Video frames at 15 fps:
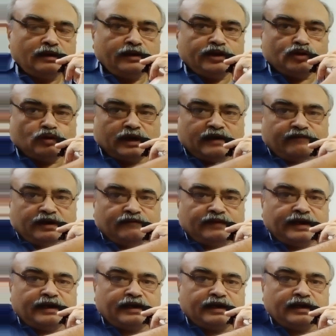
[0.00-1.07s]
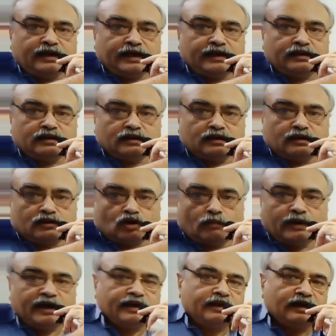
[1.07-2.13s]
you have inventory at the raw
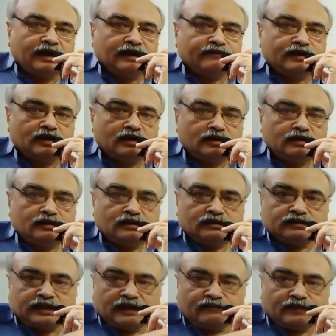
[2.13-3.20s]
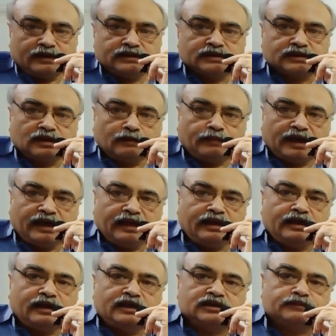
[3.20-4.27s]
material level, then once the
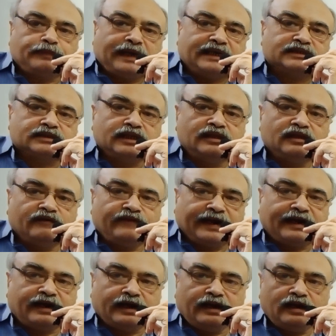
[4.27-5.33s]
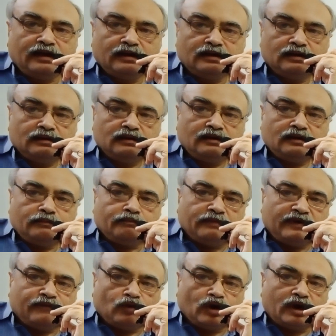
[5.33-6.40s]
material is passed in the factory,
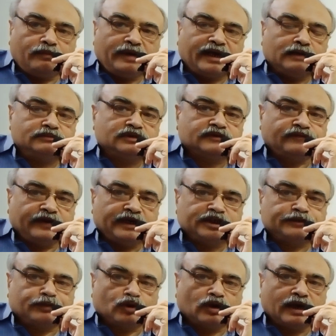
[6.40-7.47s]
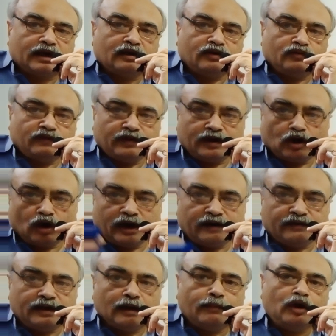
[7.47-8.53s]
before it becomes finished product, we call it
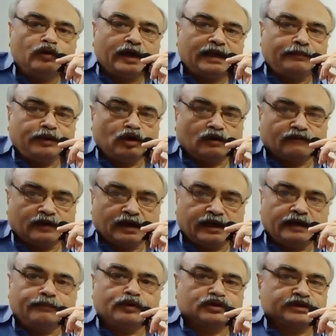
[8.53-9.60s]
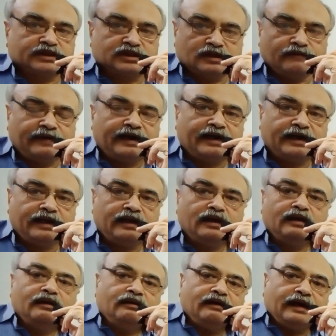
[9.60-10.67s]
WIP or work in process inventory,
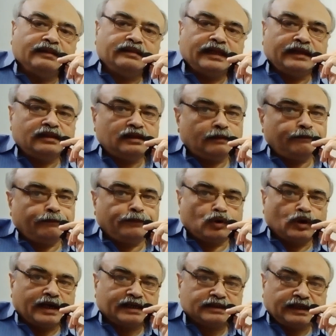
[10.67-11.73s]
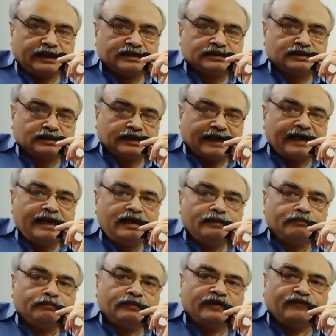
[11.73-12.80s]
and then the product it is ready
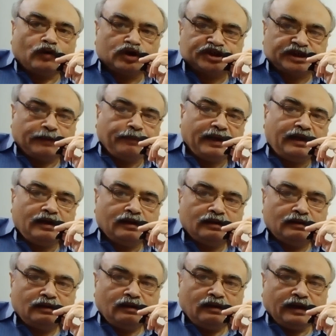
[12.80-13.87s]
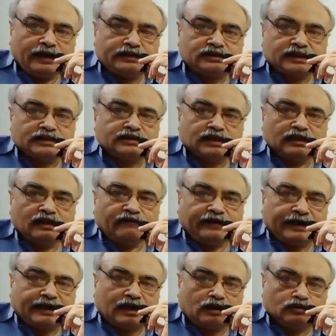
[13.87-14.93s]
before shipping, it sits in the
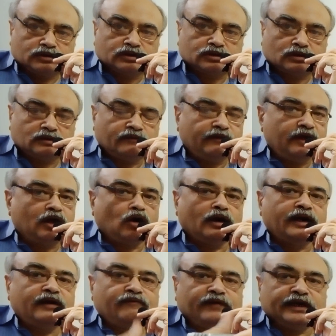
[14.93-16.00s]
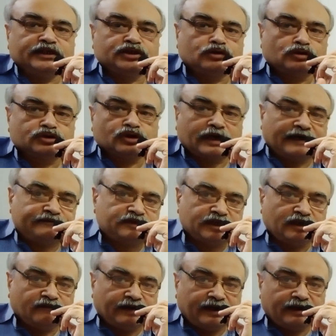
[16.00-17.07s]
warehouse, so we call it finished goods or FG
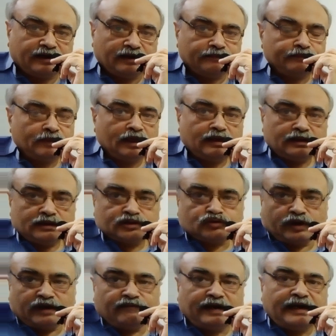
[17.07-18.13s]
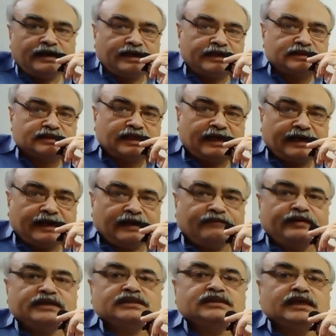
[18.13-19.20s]
inventory. So inventory is there at
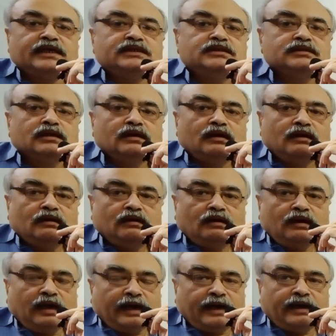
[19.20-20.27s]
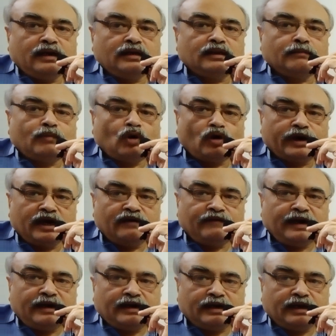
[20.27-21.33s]
every stage, and the more
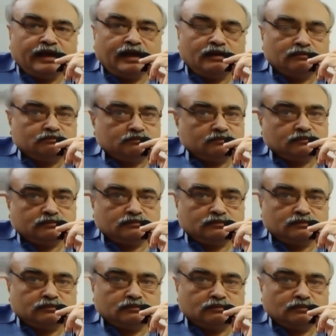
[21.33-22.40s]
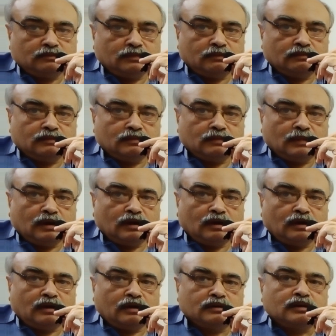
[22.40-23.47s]
inventory,
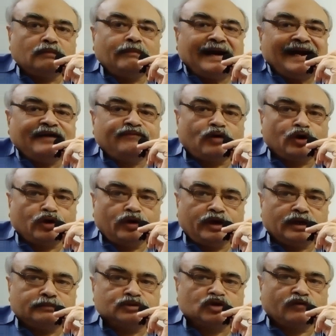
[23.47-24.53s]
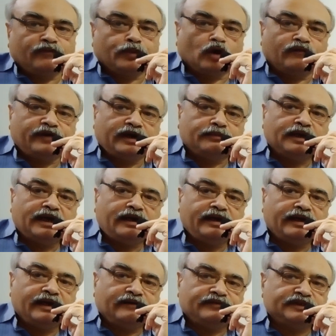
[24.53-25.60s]
the bad for you in terms of profitability
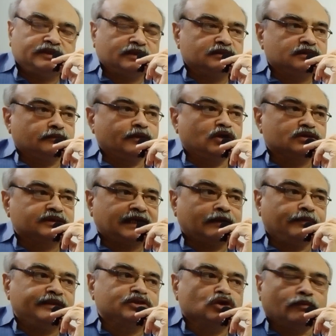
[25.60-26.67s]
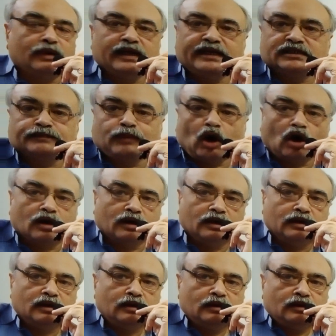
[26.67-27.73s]
and efficiency, because that means your money is blocked.
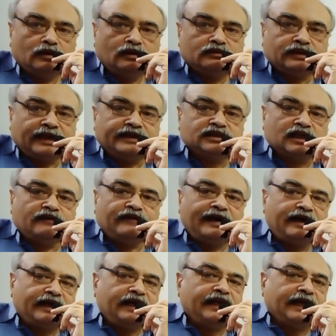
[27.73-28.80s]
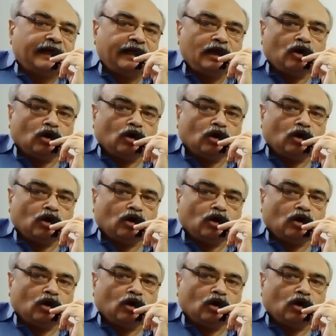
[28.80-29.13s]
There is inventory carrying